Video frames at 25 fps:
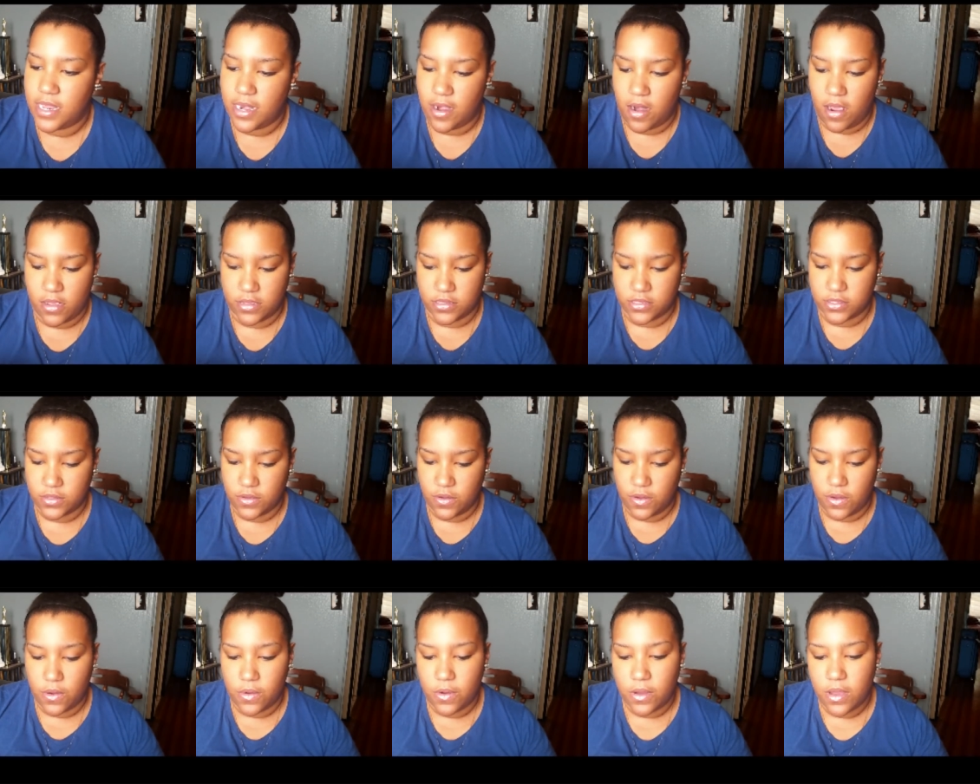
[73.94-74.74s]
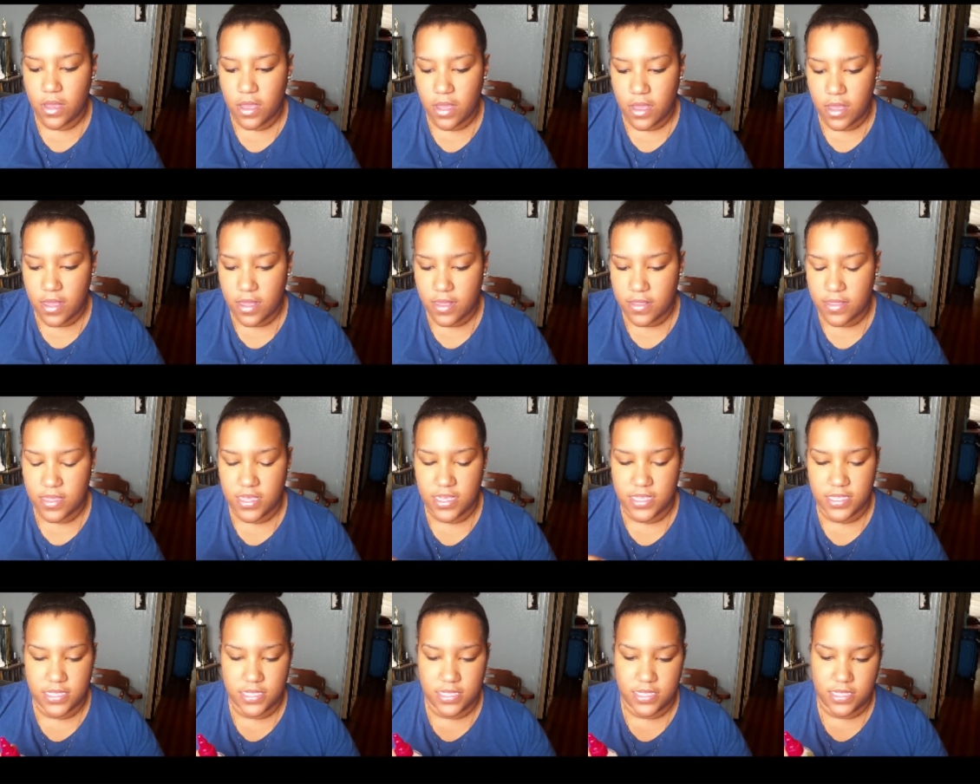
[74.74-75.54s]
then also
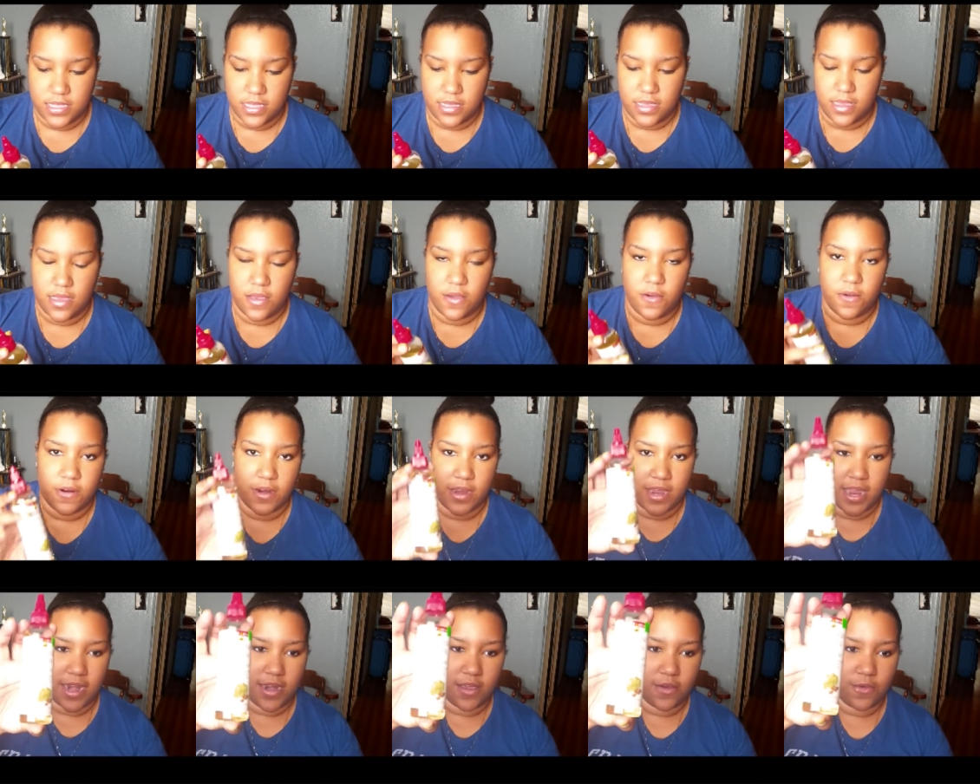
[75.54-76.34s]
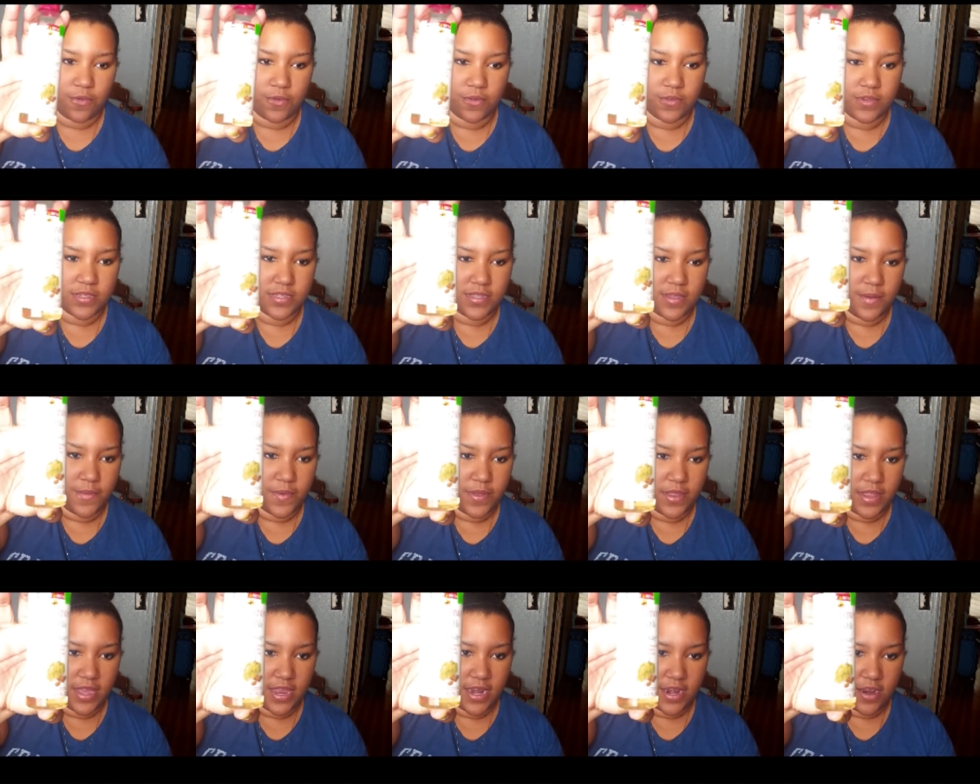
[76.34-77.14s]
this Organic Root
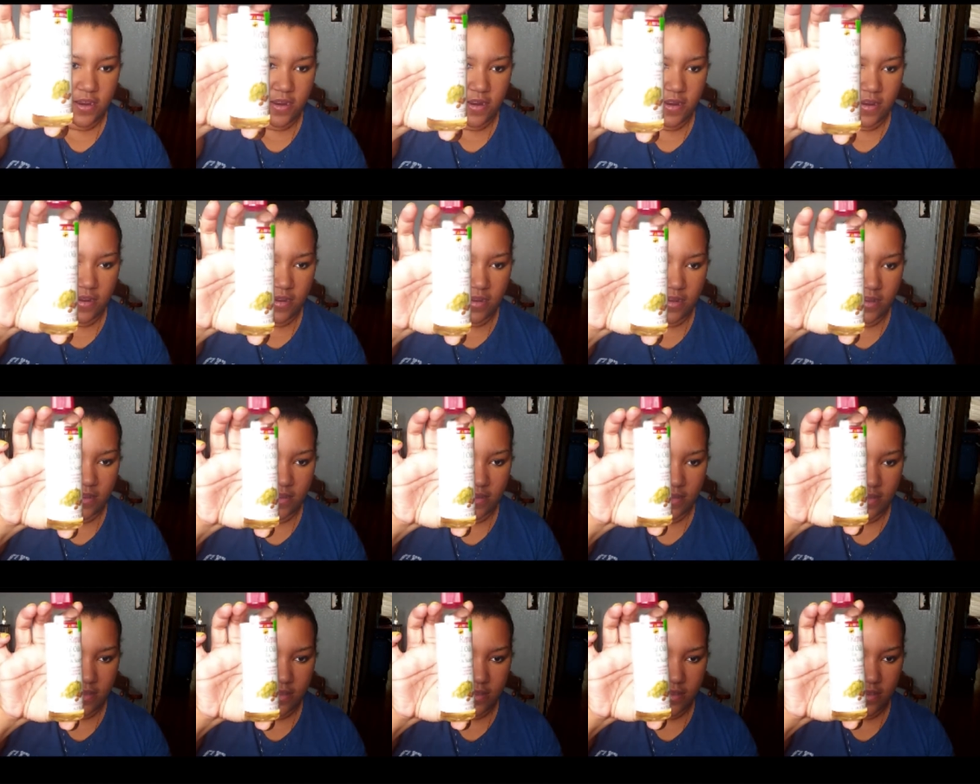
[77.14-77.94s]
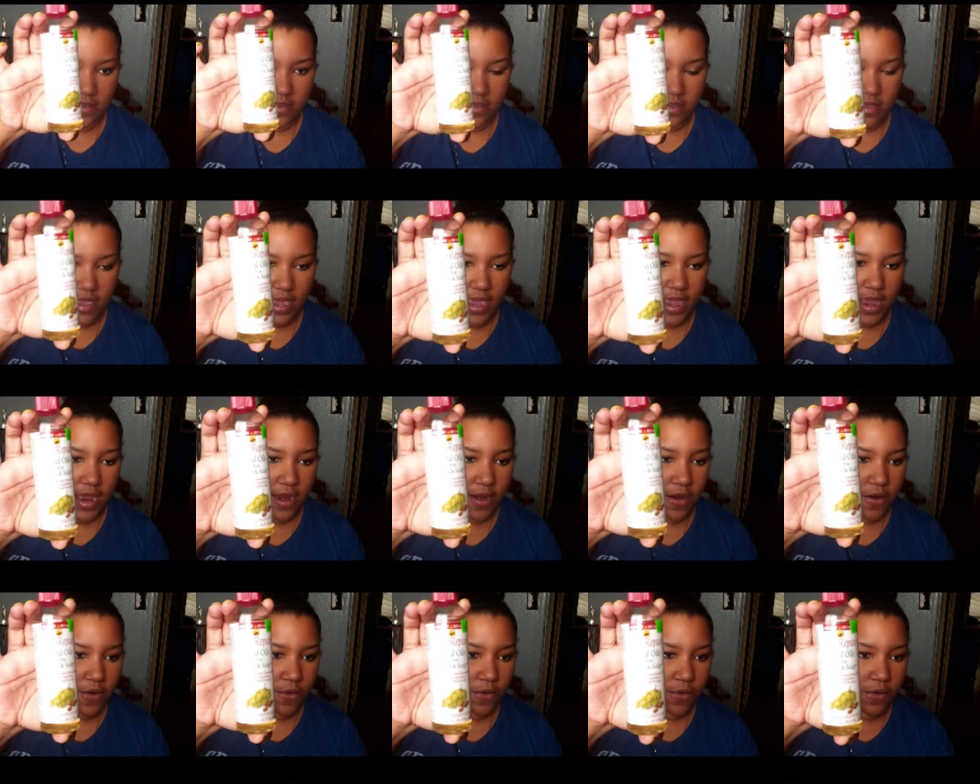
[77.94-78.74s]
Stimulator
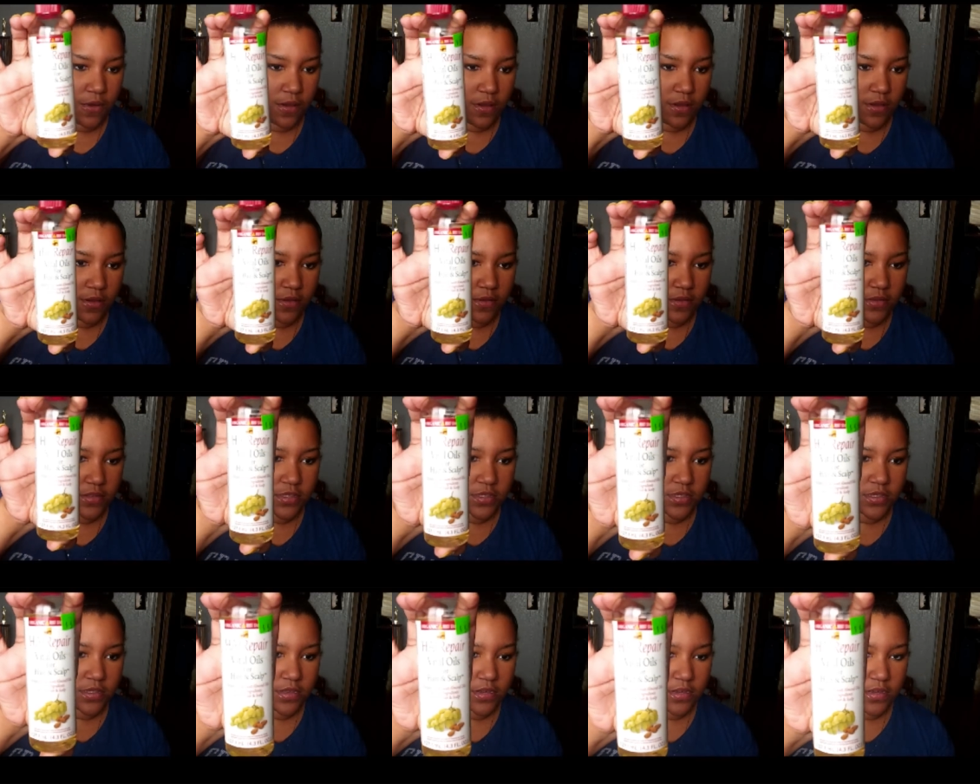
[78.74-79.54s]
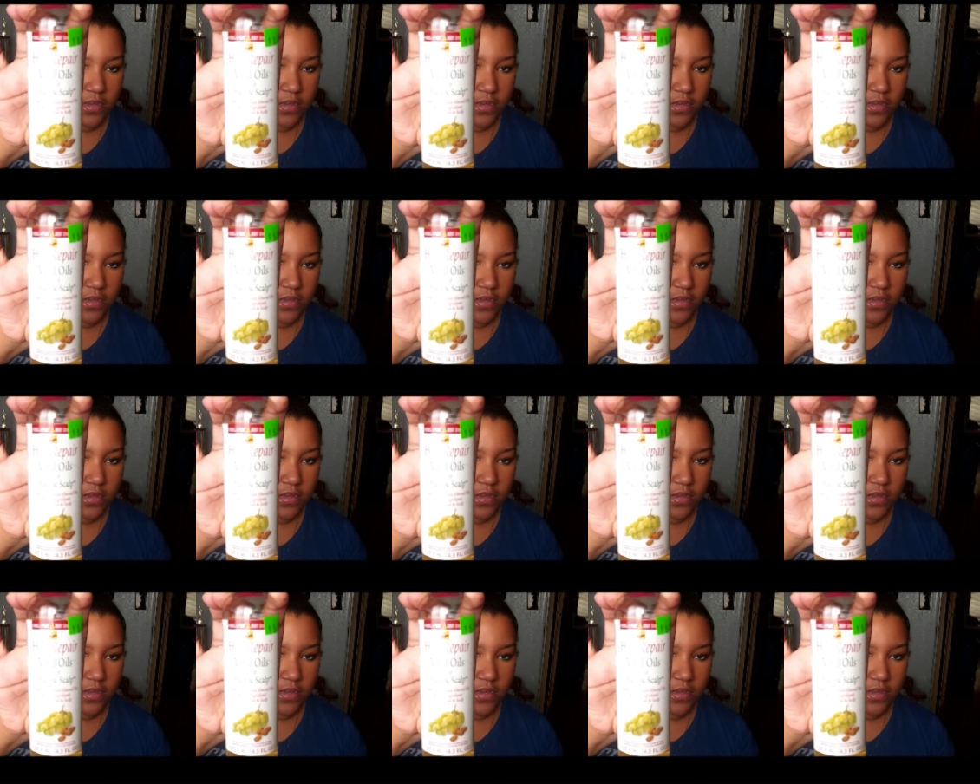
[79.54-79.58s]
hair oils,